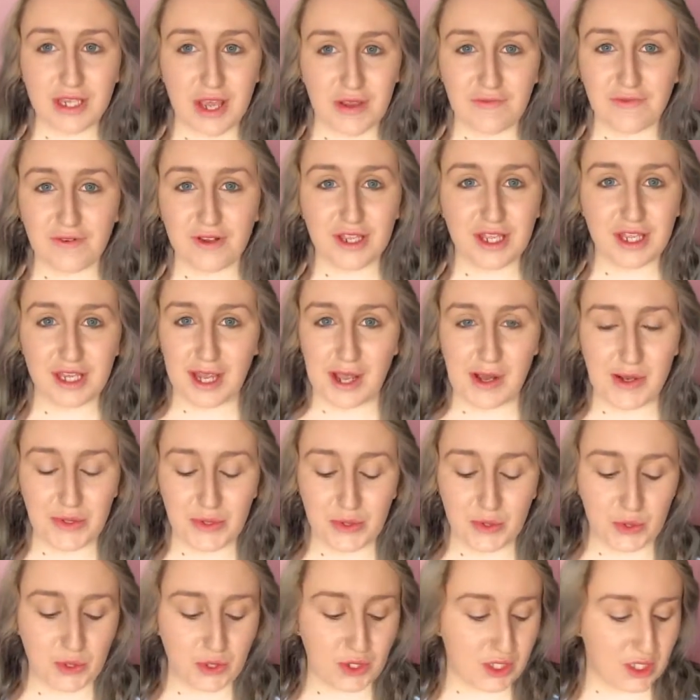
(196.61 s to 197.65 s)
Everything
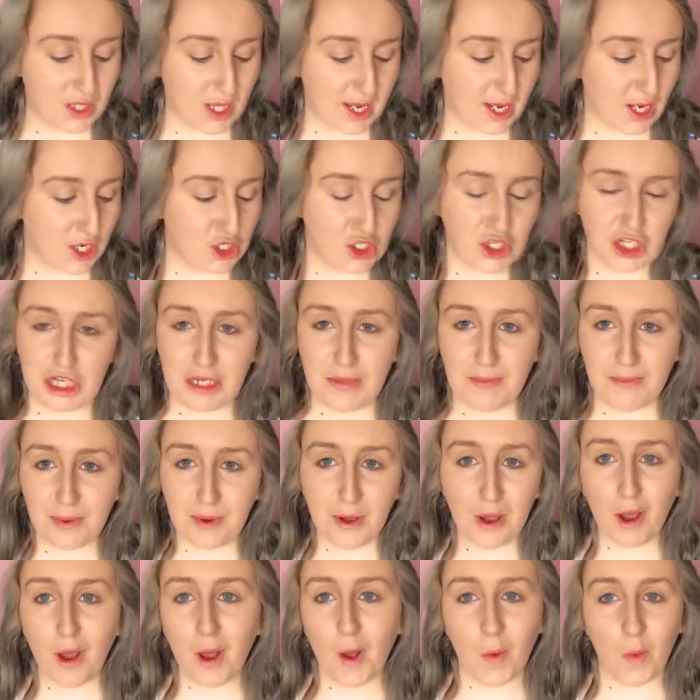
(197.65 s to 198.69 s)
else was just like a cheap
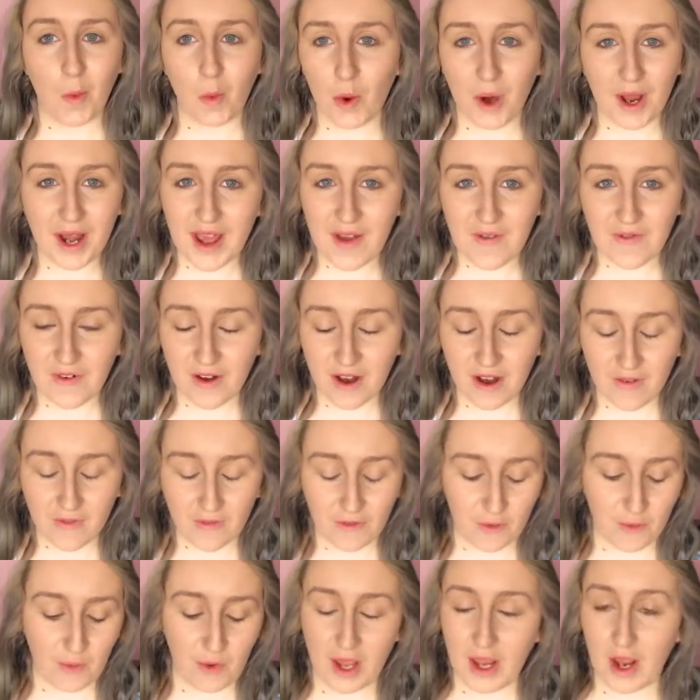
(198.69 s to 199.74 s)
whatever
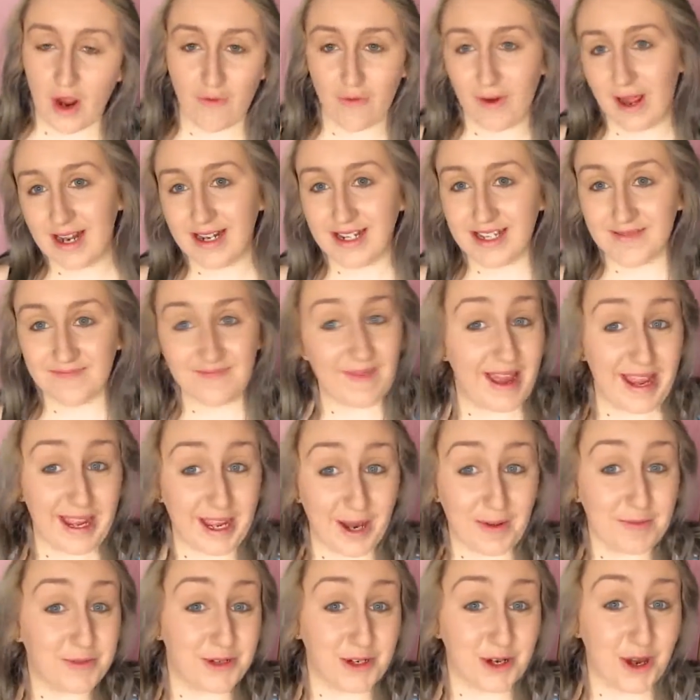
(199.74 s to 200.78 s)
from like a random
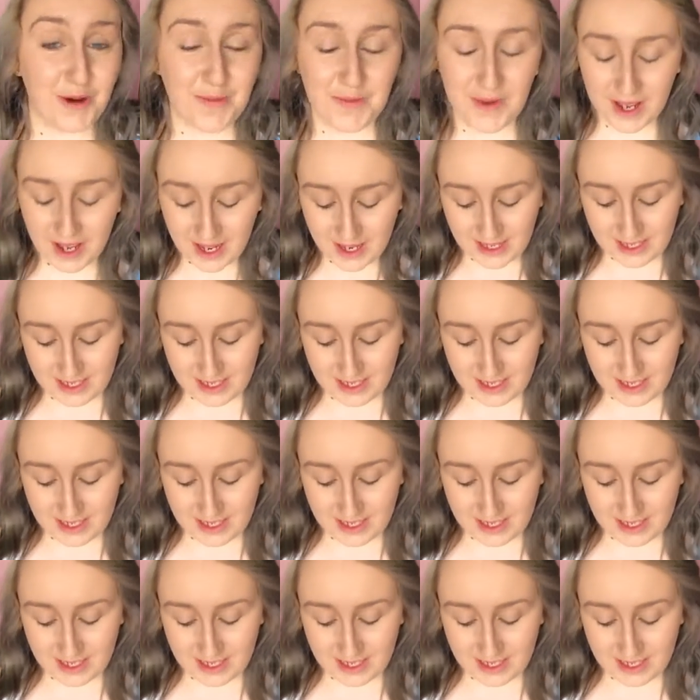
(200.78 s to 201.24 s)
makeup shop,